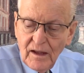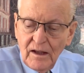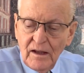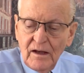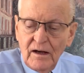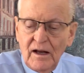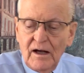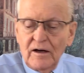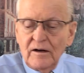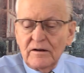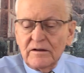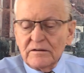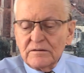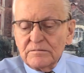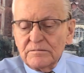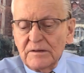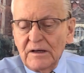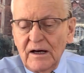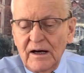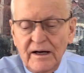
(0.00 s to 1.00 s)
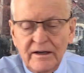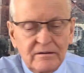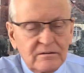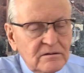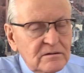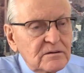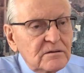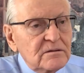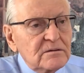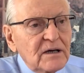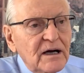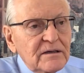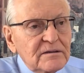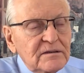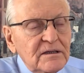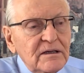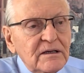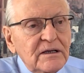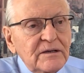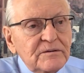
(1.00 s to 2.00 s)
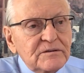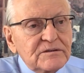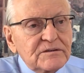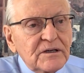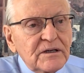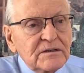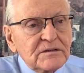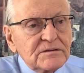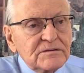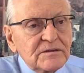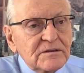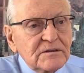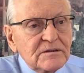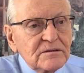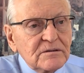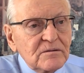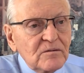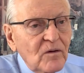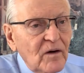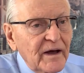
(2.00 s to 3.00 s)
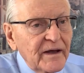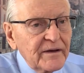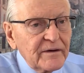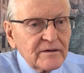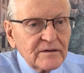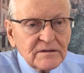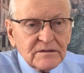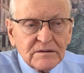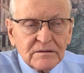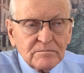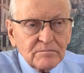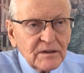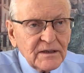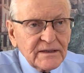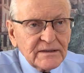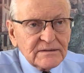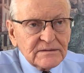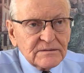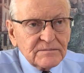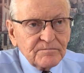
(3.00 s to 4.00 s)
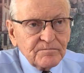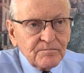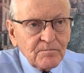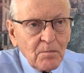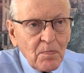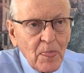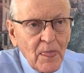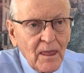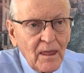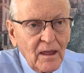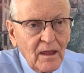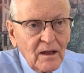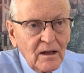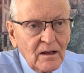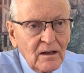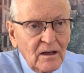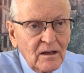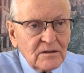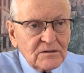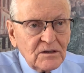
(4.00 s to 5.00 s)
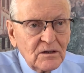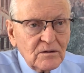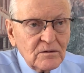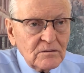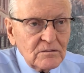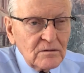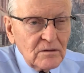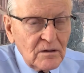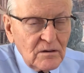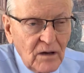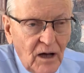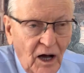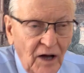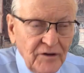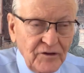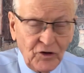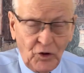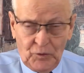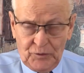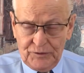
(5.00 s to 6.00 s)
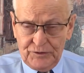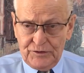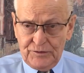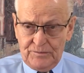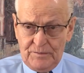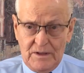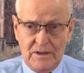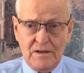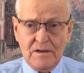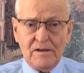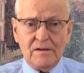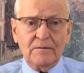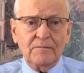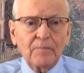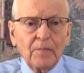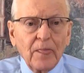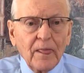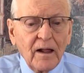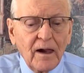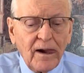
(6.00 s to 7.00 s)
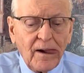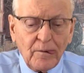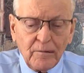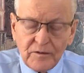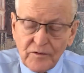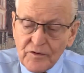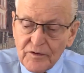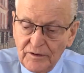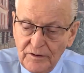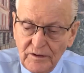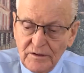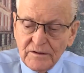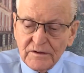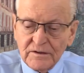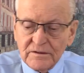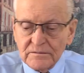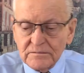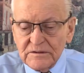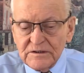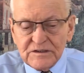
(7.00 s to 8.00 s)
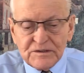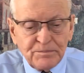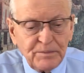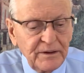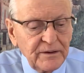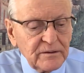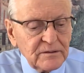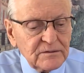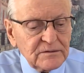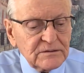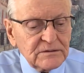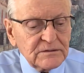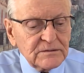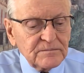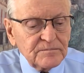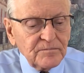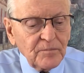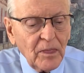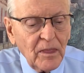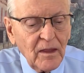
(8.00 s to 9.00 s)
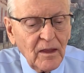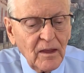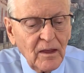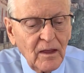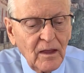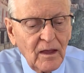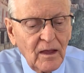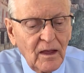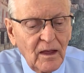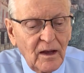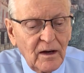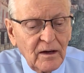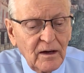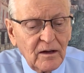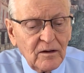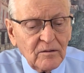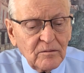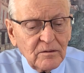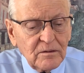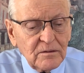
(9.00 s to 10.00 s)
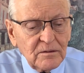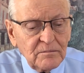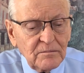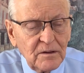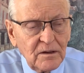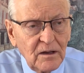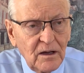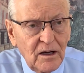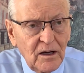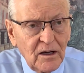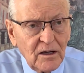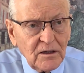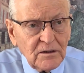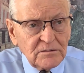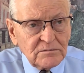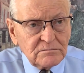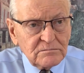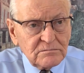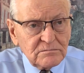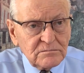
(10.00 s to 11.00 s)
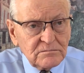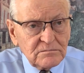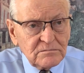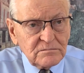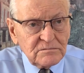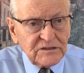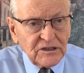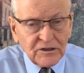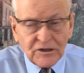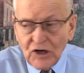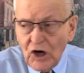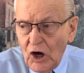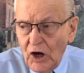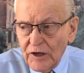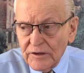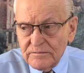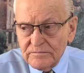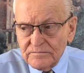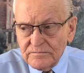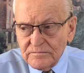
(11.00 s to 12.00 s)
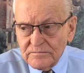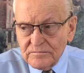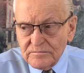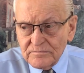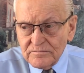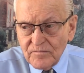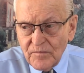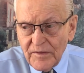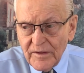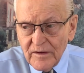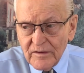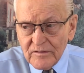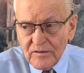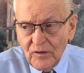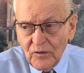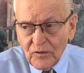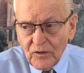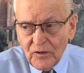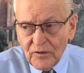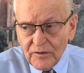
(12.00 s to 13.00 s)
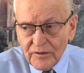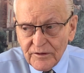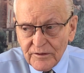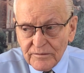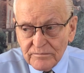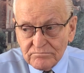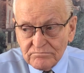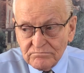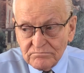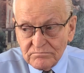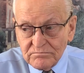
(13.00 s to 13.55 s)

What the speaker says: He now has, I don't know, I think he was transferred to Hawaii or someplace. So unknown to me, I was hooked on these pills. And now they're gone. He's gone. I